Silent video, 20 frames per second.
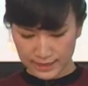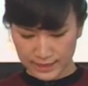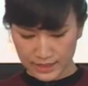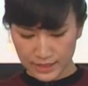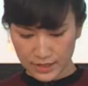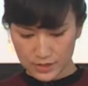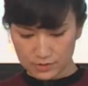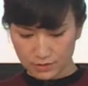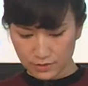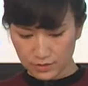
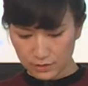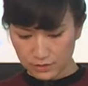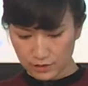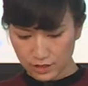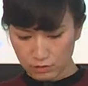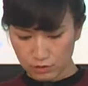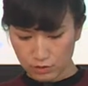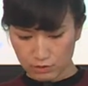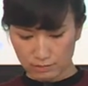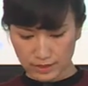As for the
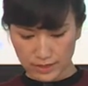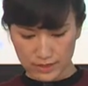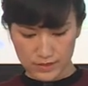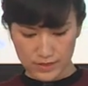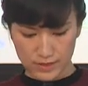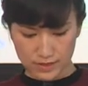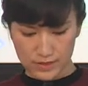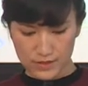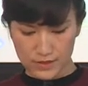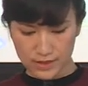teaching
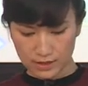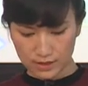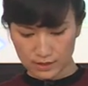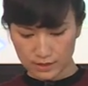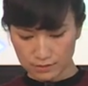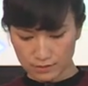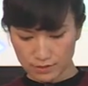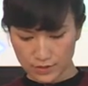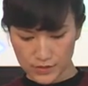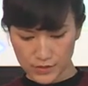methods,
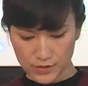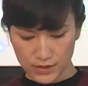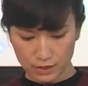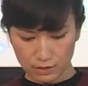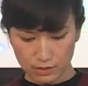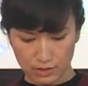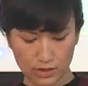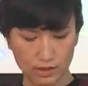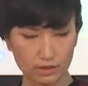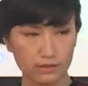first
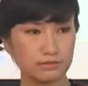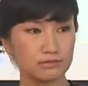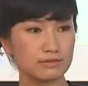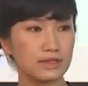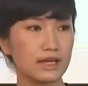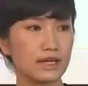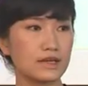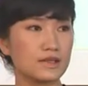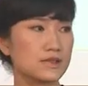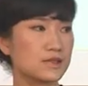
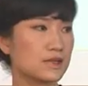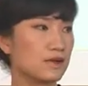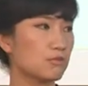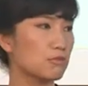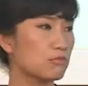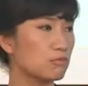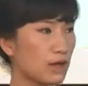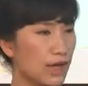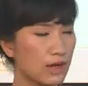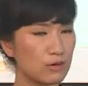
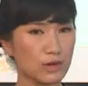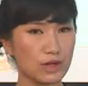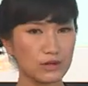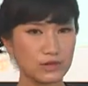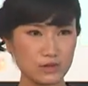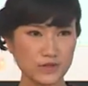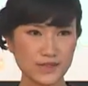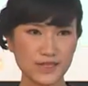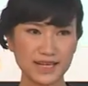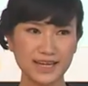I will
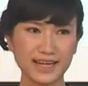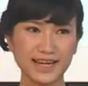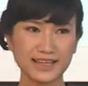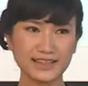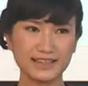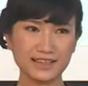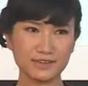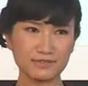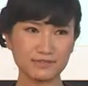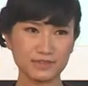use a
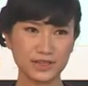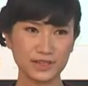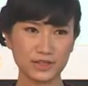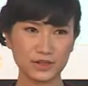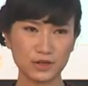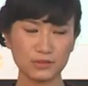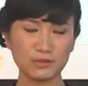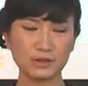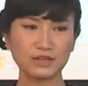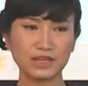kind of
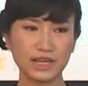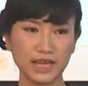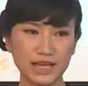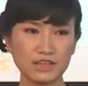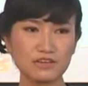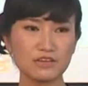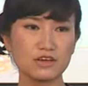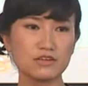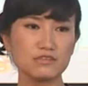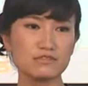
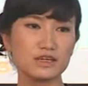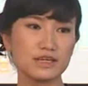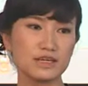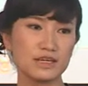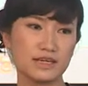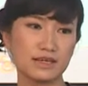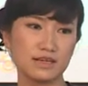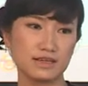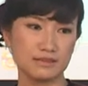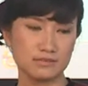communicative
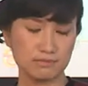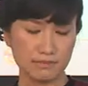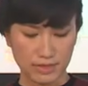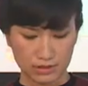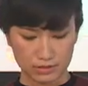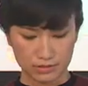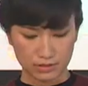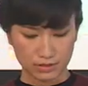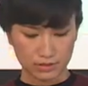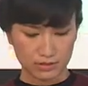
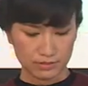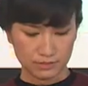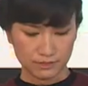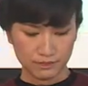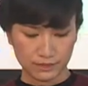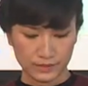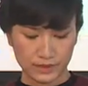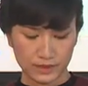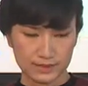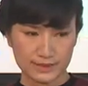method,
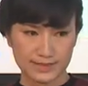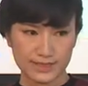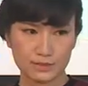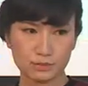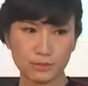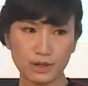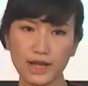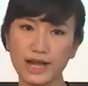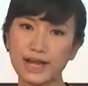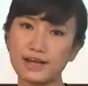since
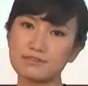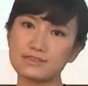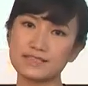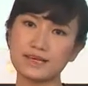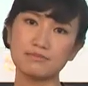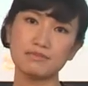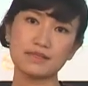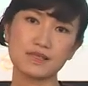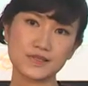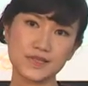we have
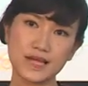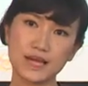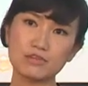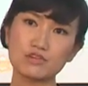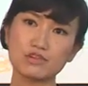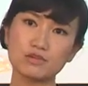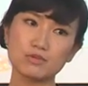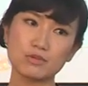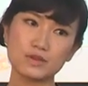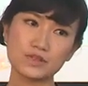some
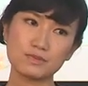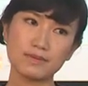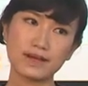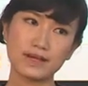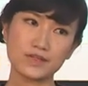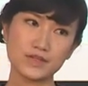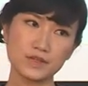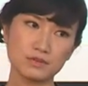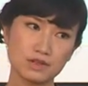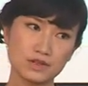discussion with my
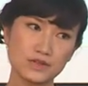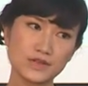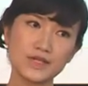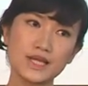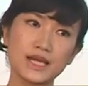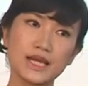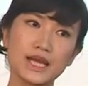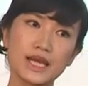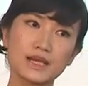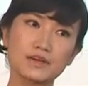students,
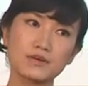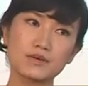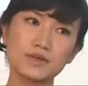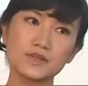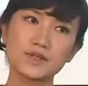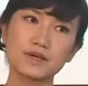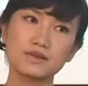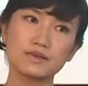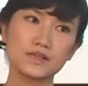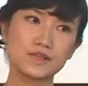and
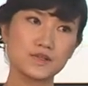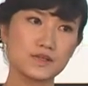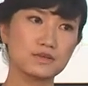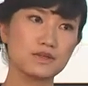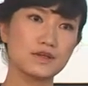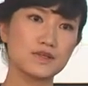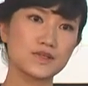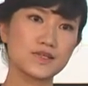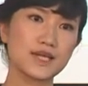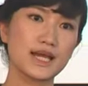also the
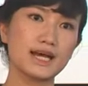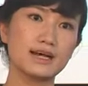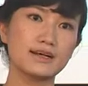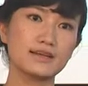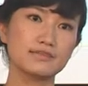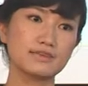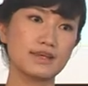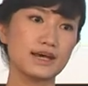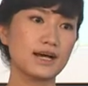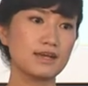students
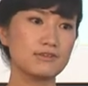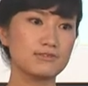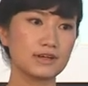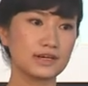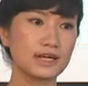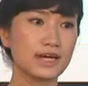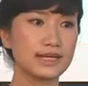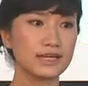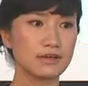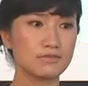can have a
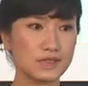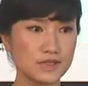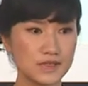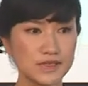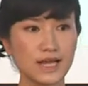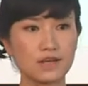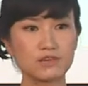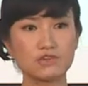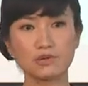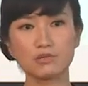kind of
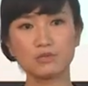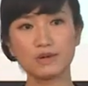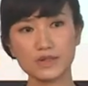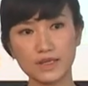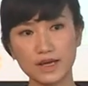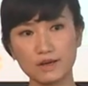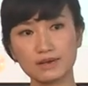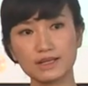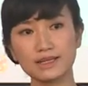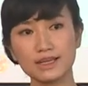discussion with
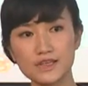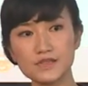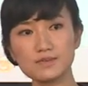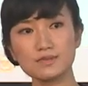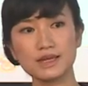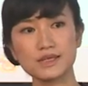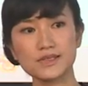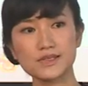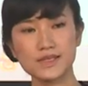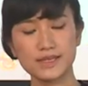their
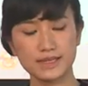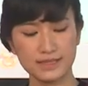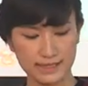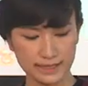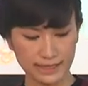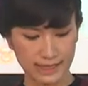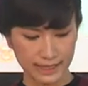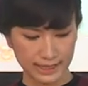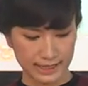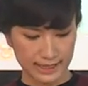classmates.
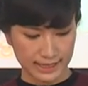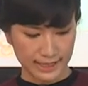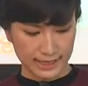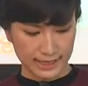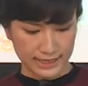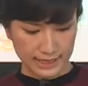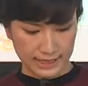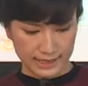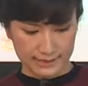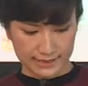Okay?
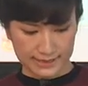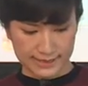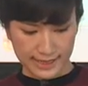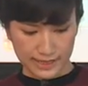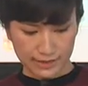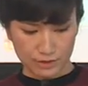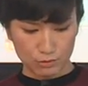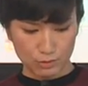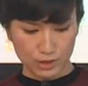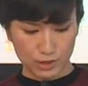And the
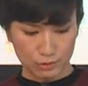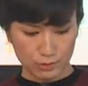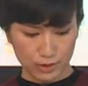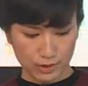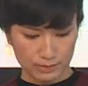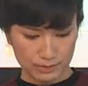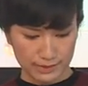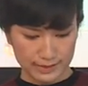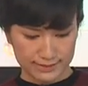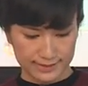second one will
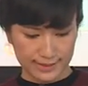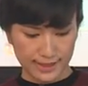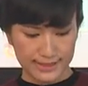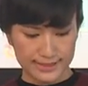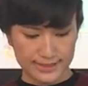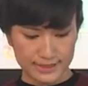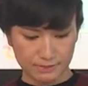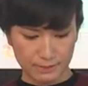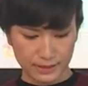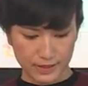be a
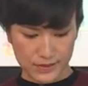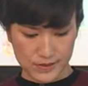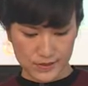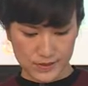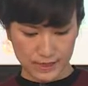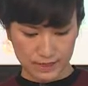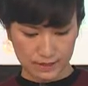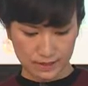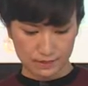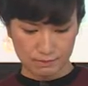task-based
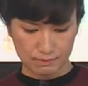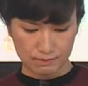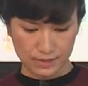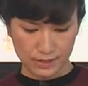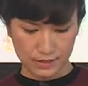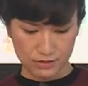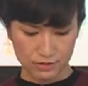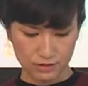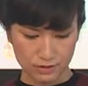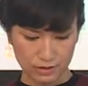
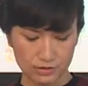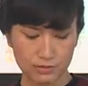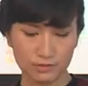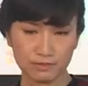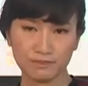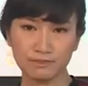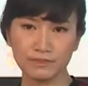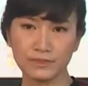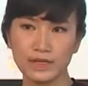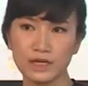method.
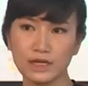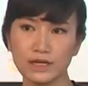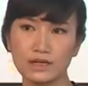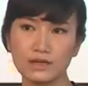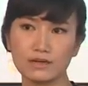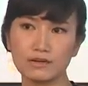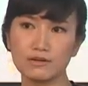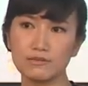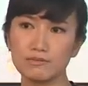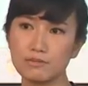
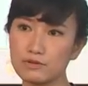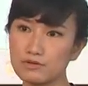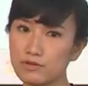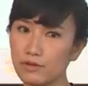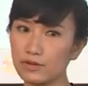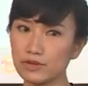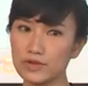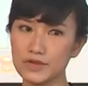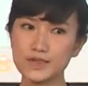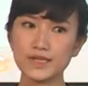
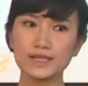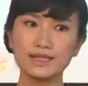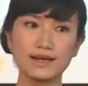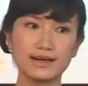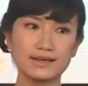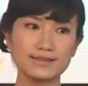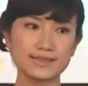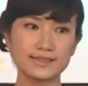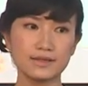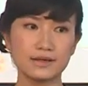Before this
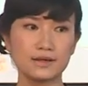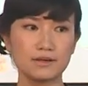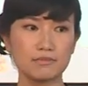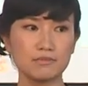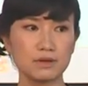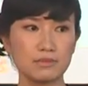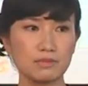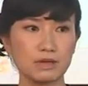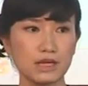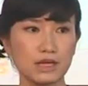class,
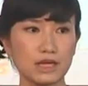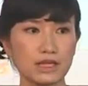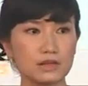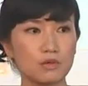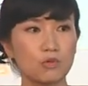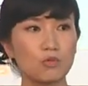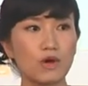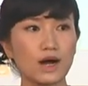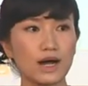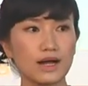maybe in the
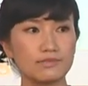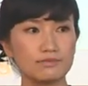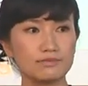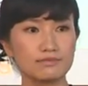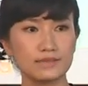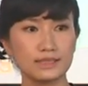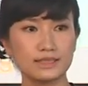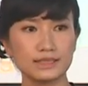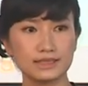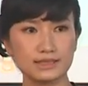
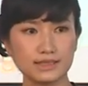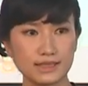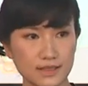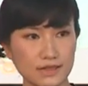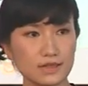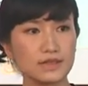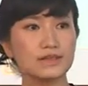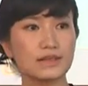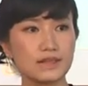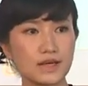
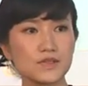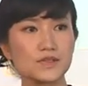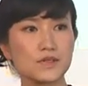last